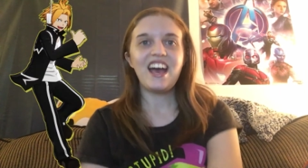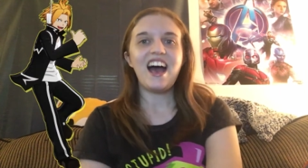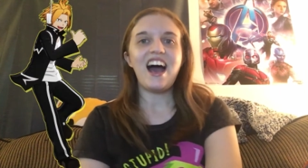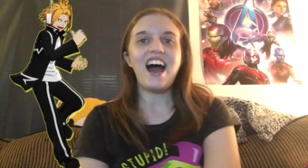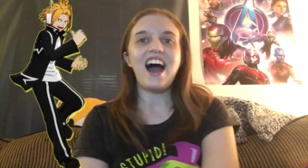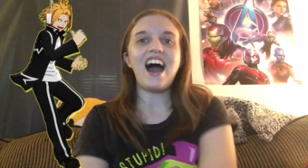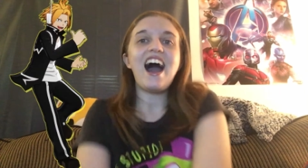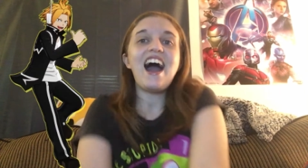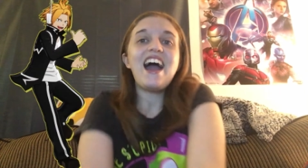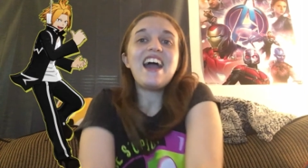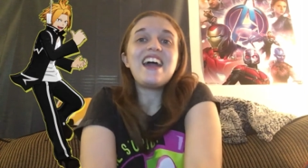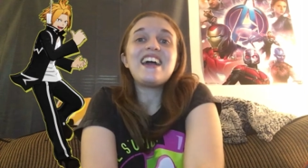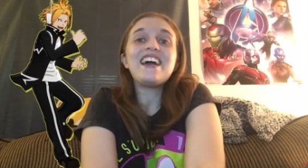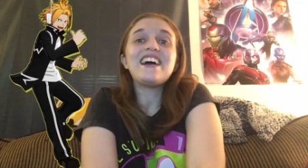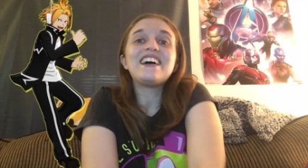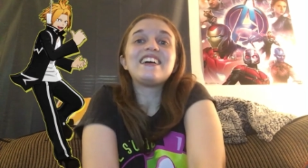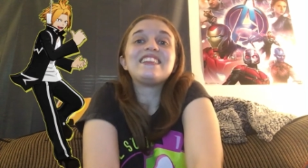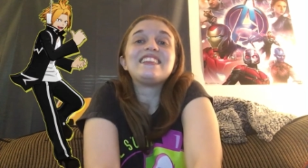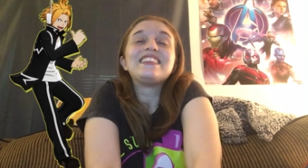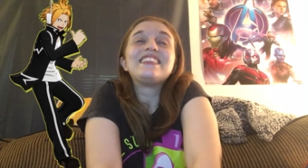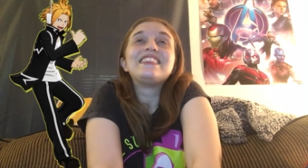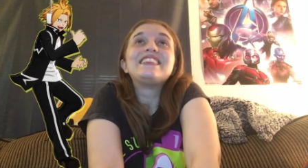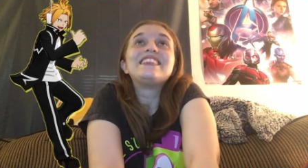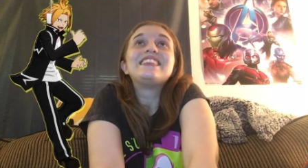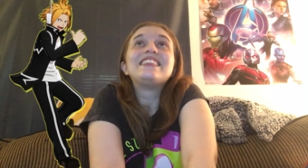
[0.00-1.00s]
I
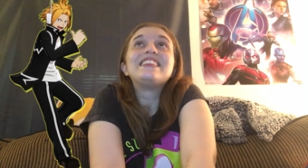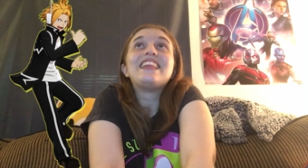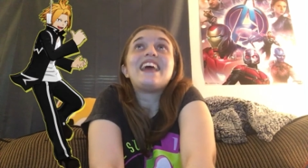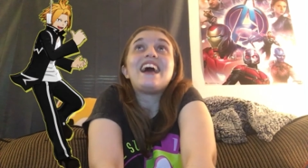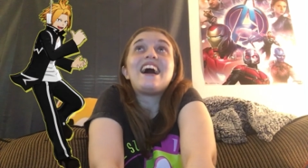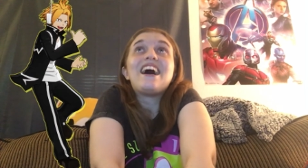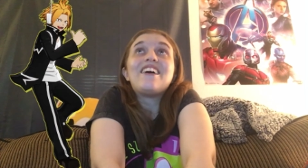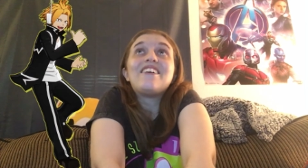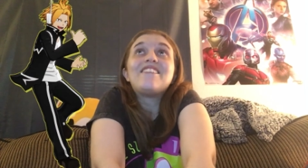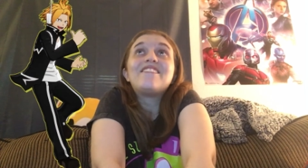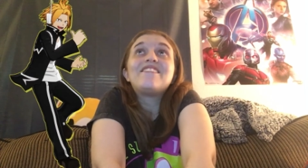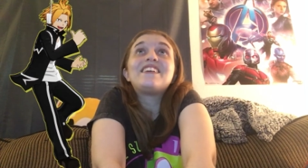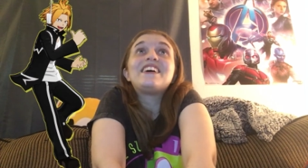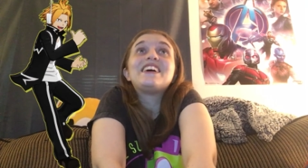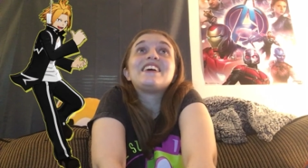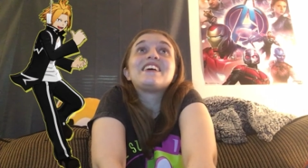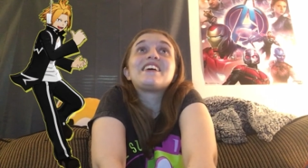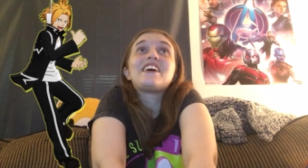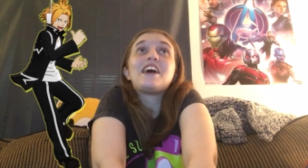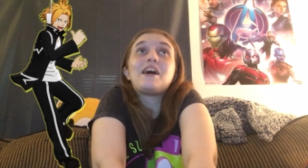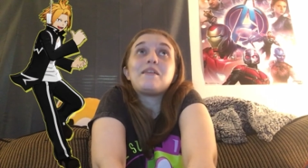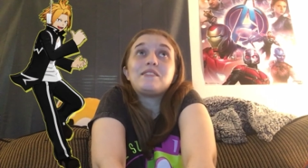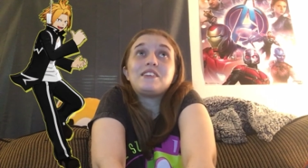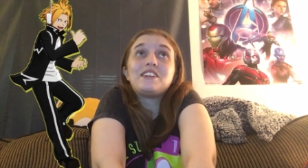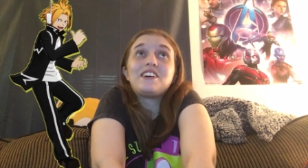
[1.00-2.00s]
love
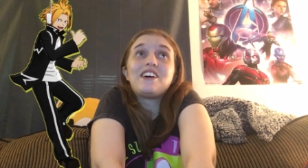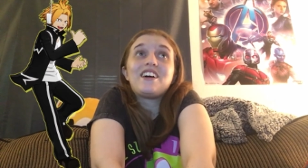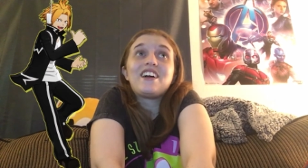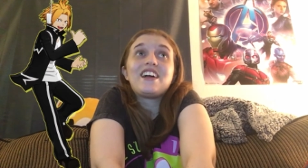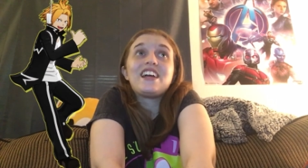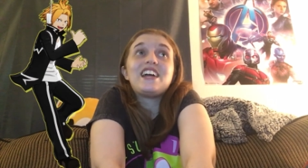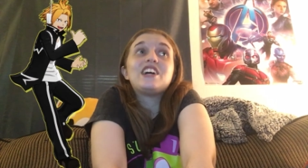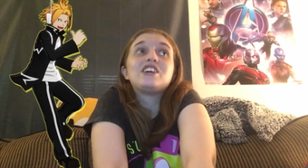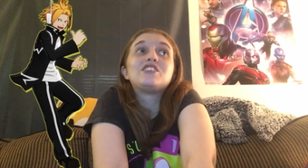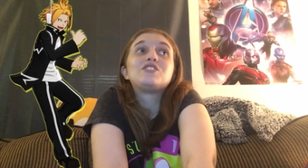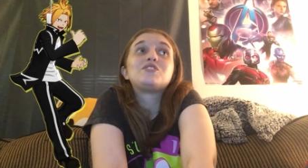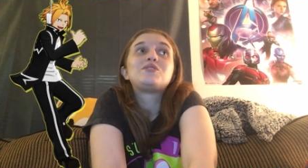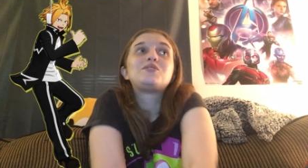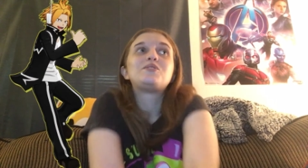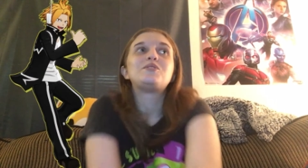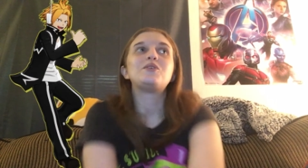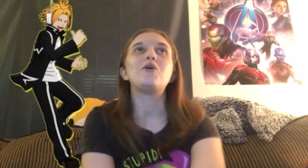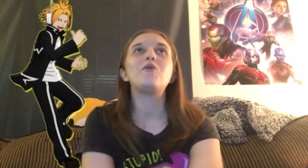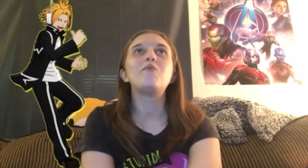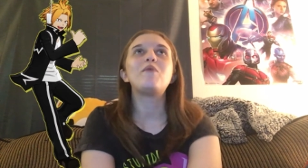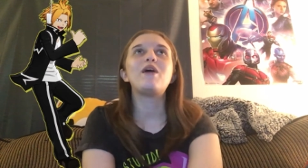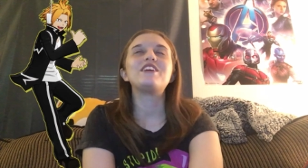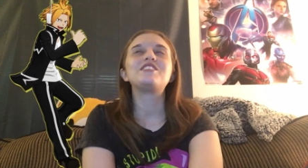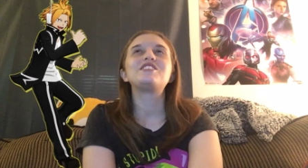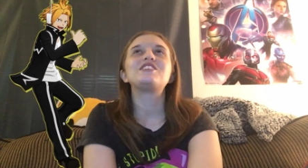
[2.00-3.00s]
Kaminari so
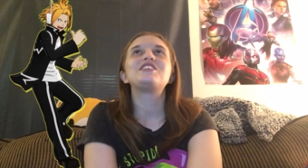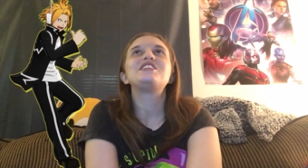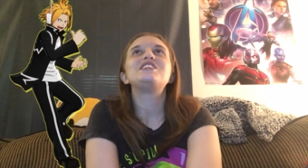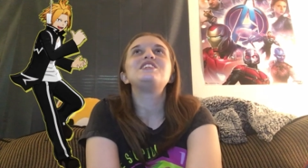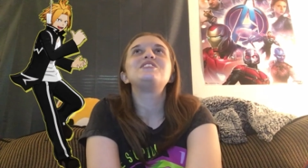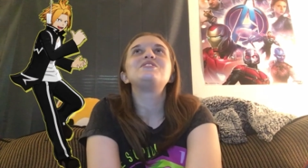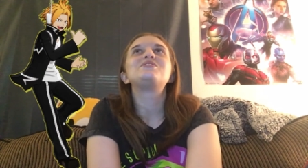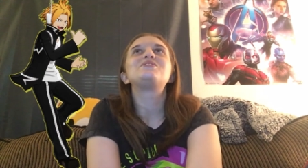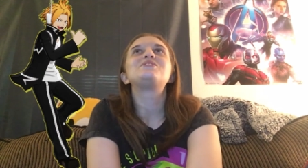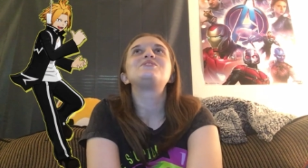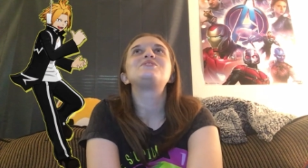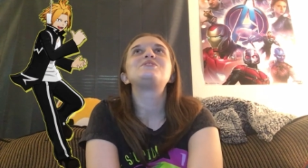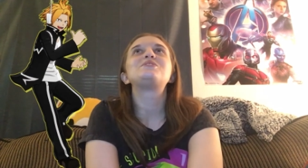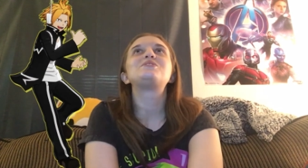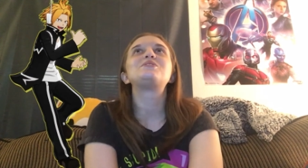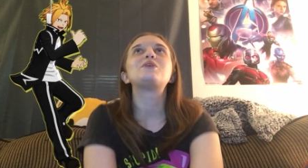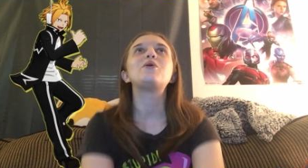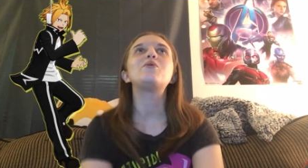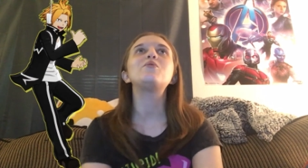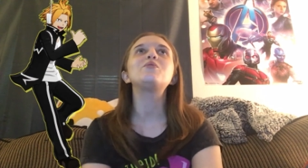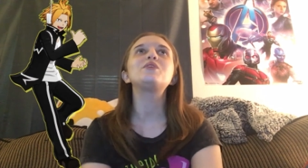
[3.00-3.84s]
much. He is so